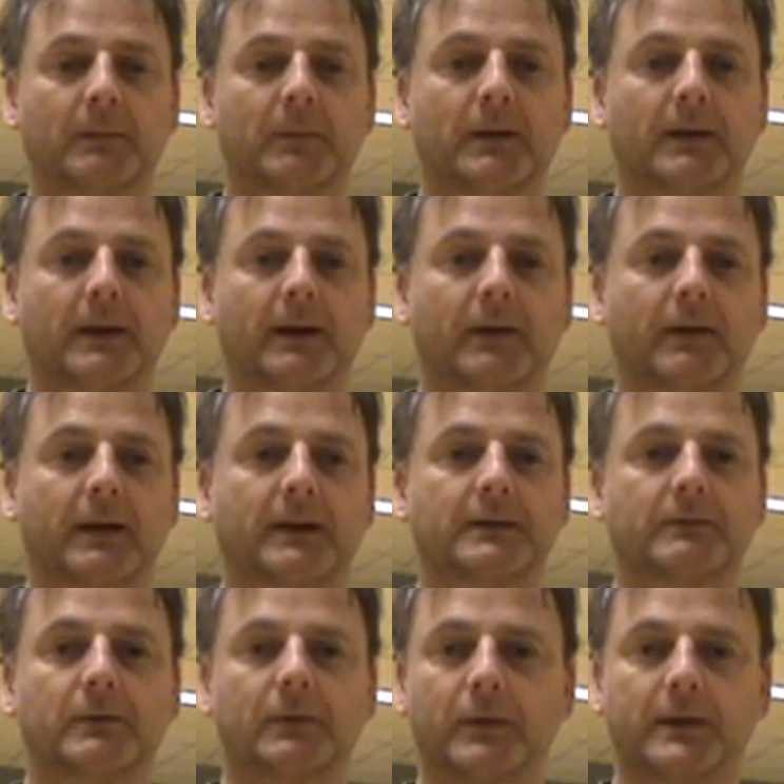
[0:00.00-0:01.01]
but
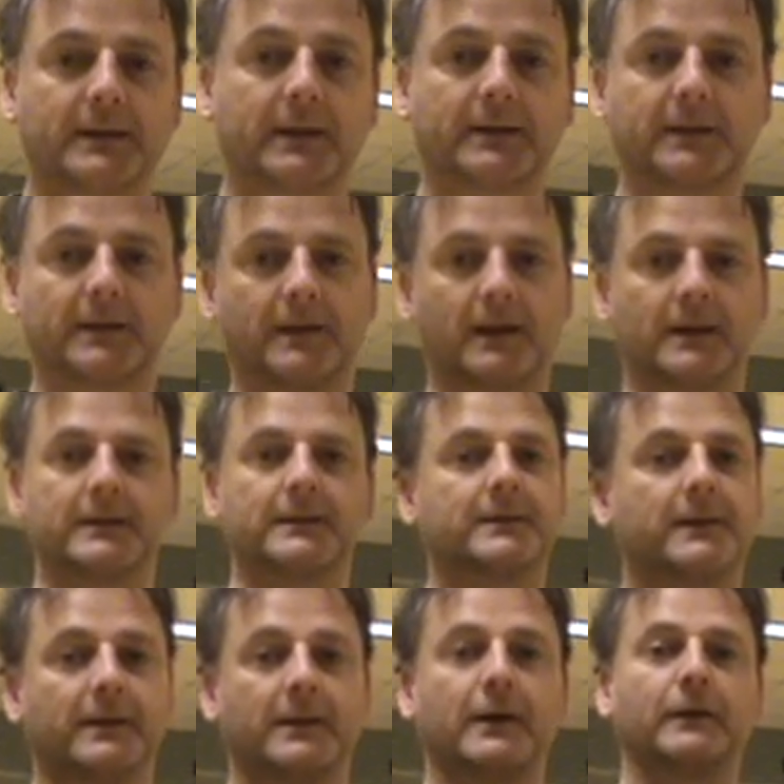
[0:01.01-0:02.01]
nowadays with all these
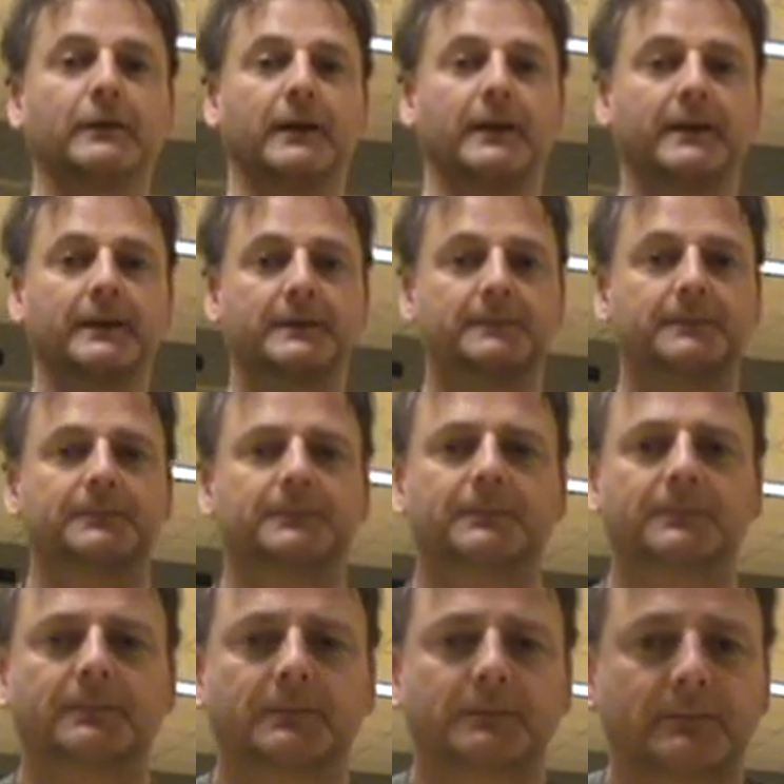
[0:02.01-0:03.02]
exercises and Theraflex,
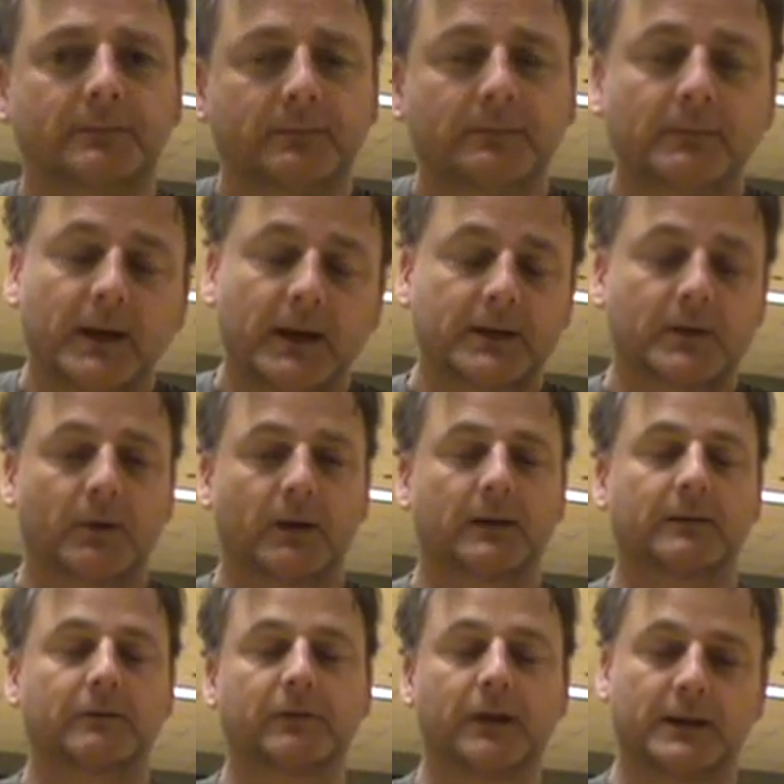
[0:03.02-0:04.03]
it's
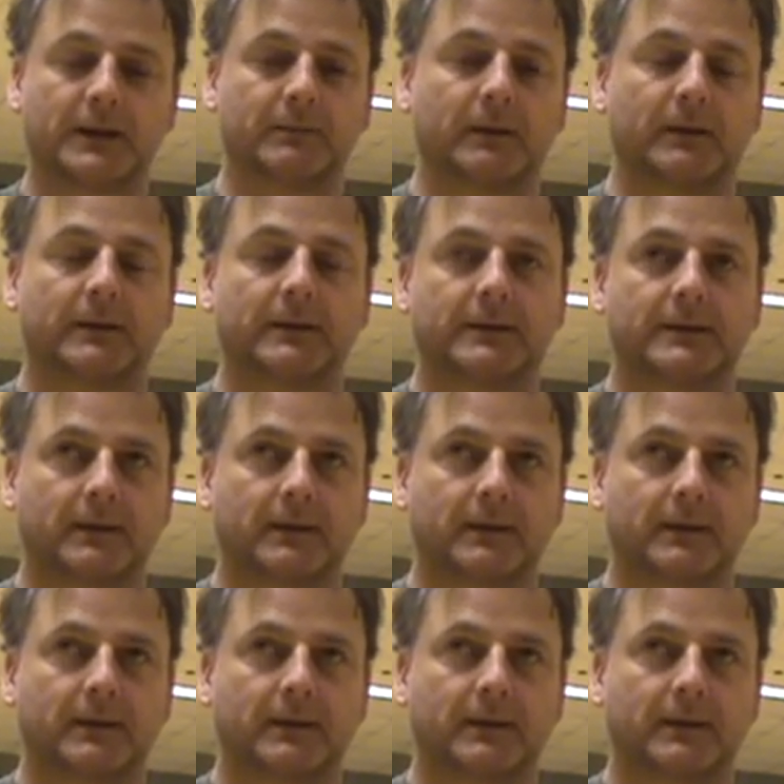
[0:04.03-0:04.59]
quite flexible,